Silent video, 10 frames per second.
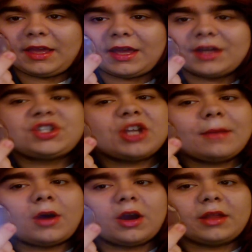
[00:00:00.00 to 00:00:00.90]
but like a
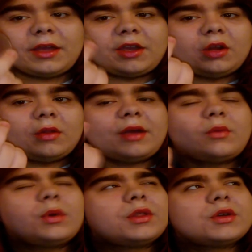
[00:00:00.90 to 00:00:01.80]
gem heart, like, you know,
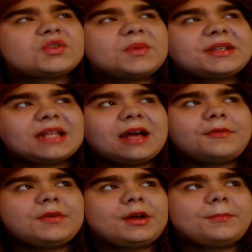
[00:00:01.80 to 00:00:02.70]
like one of those rings that
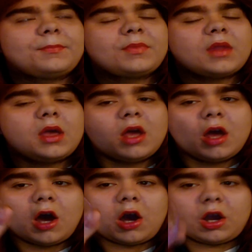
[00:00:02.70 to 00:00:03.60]
have a
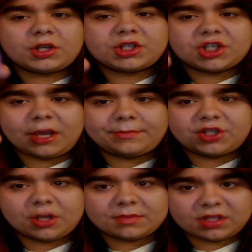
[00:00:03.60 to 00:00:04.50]

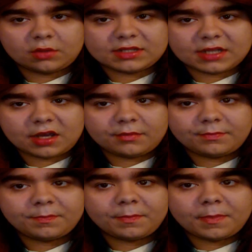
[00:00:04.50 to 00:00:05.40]
heart-shaped gemstone
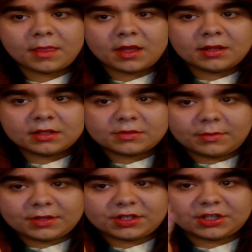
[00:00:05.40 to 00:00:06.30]
inside?
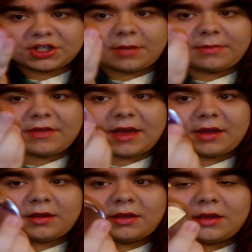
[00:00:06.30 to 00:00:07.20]
Pretty much in the shape of
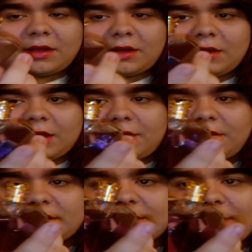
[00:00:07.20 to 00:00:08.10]
that.
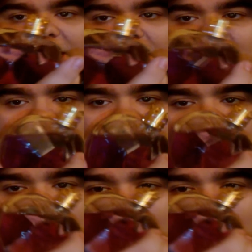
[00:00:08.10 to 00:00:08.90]
There's the back,